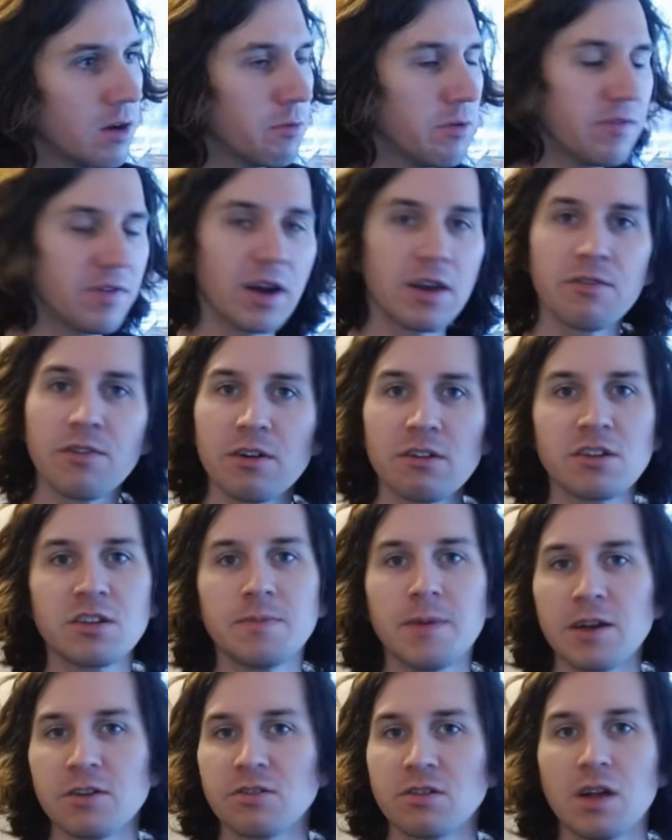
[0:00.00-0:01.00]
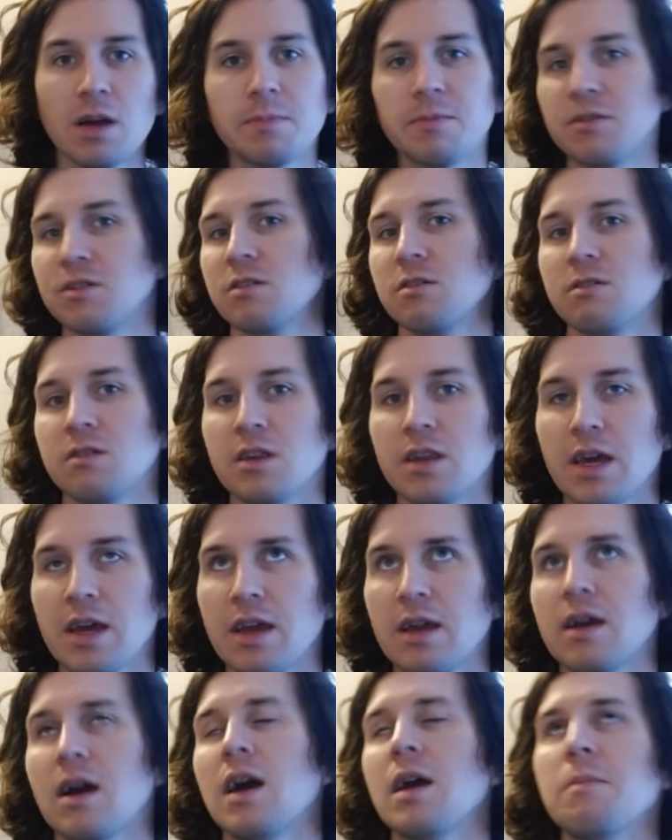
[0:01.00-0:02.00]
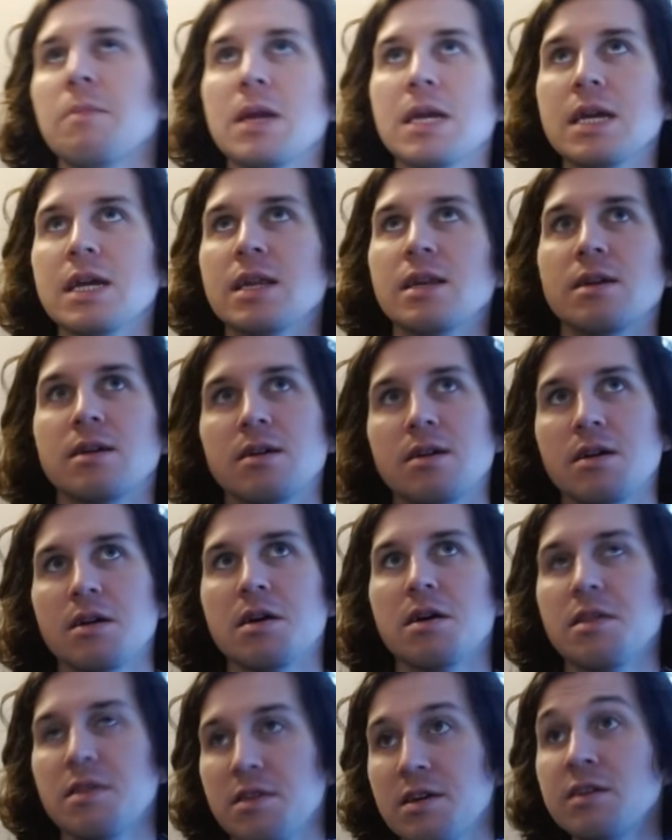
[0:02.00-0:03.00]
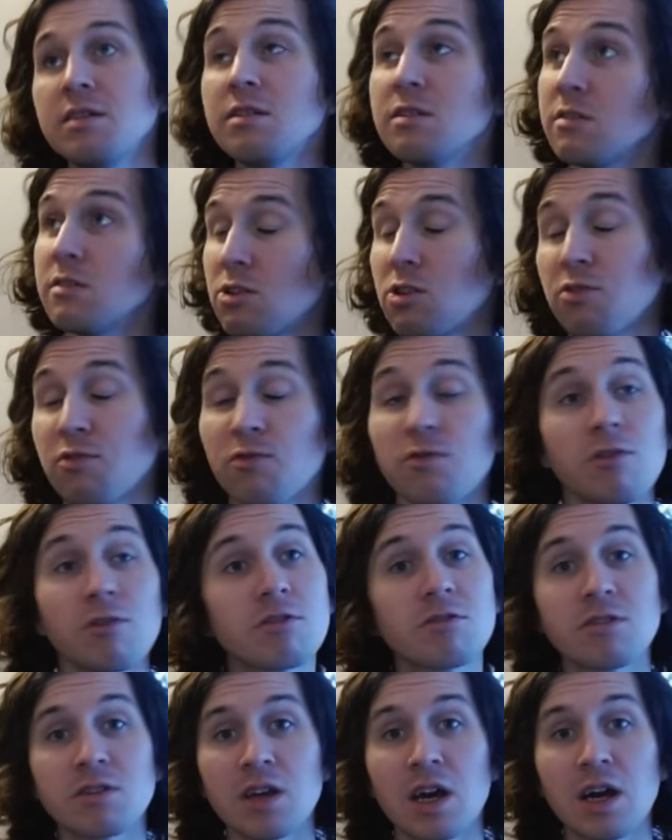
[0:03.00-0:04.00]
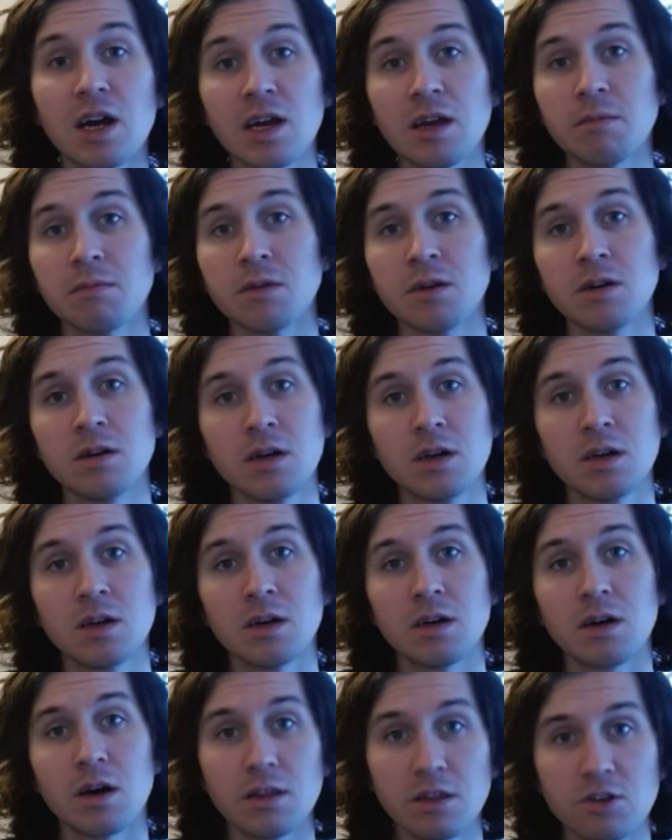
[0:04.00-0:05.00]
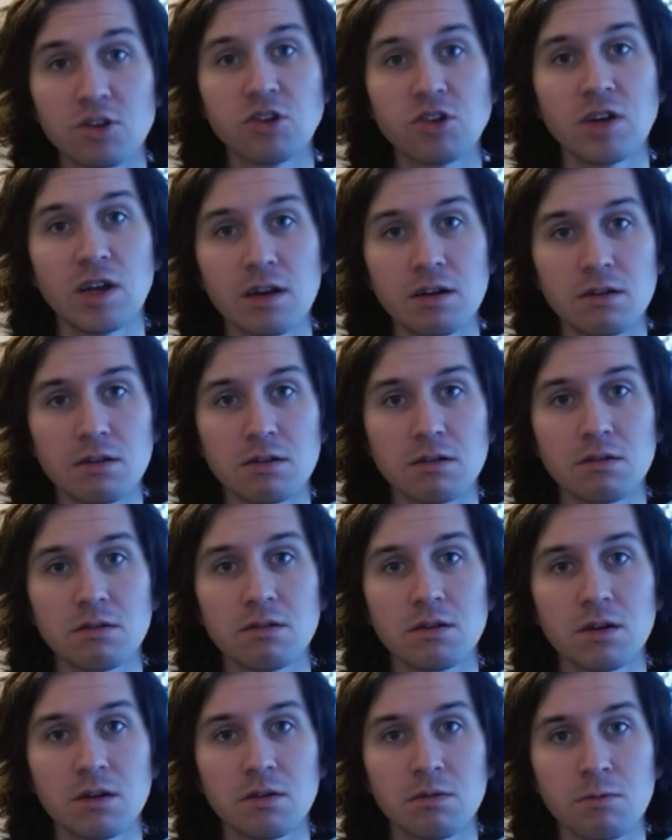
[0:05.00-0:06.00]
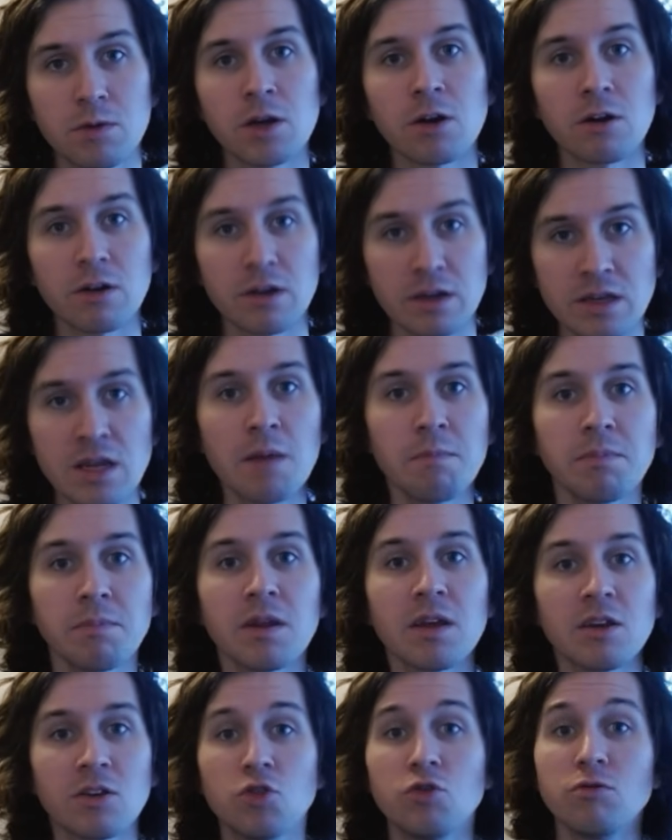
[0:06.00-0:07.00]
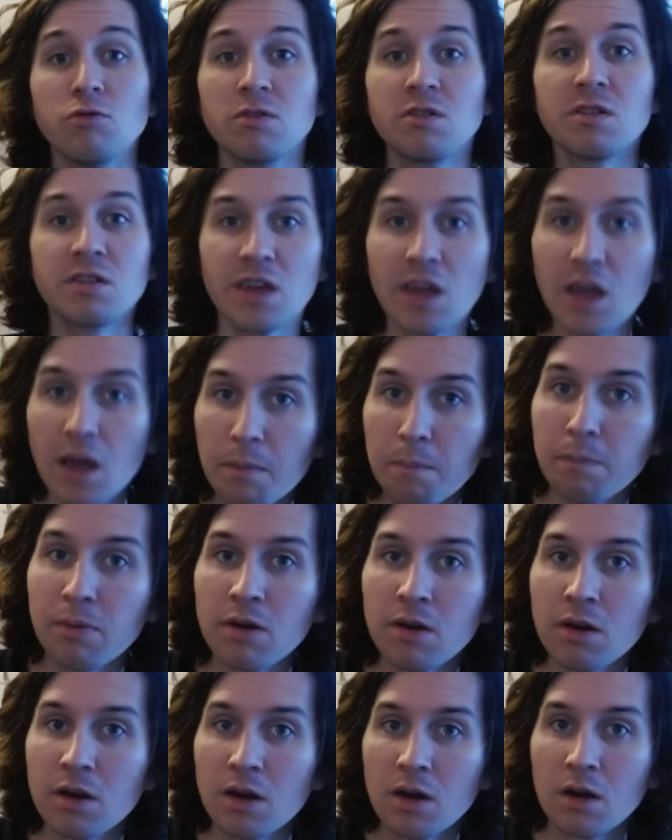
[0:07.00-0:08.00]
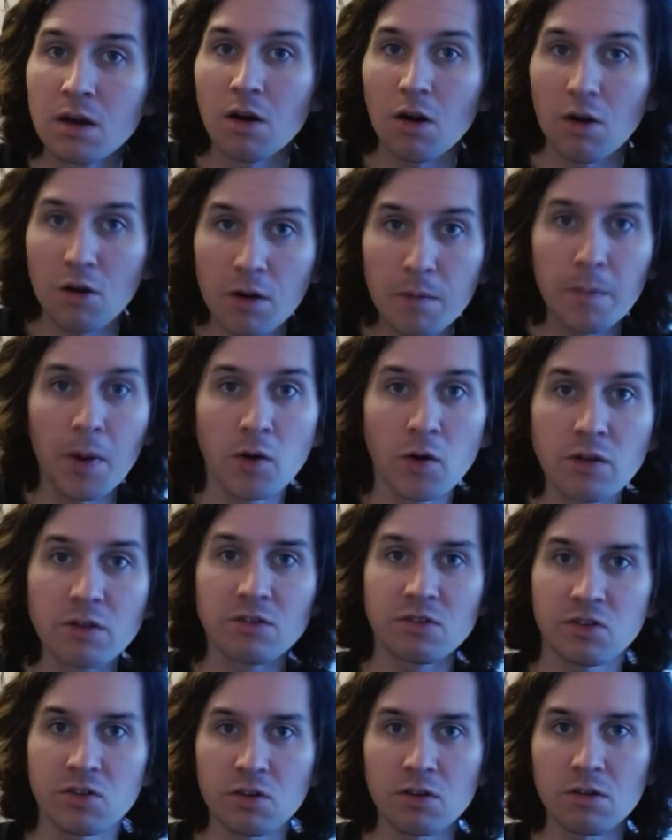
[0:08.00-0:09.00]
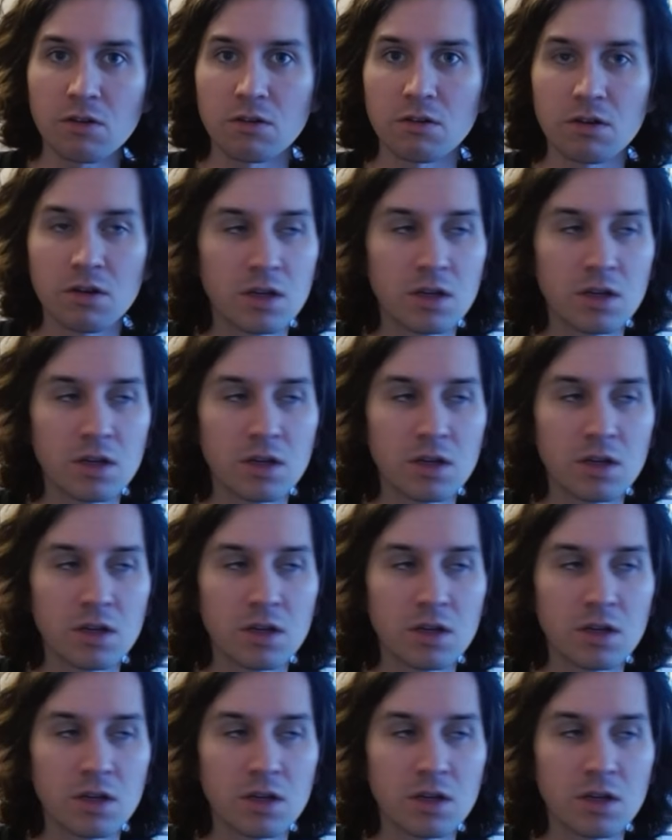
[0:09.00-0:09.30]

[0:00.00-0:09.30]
We've got a very special episode today. I mean, this is the first time on the channel we are attempting to skip our opponent's turn.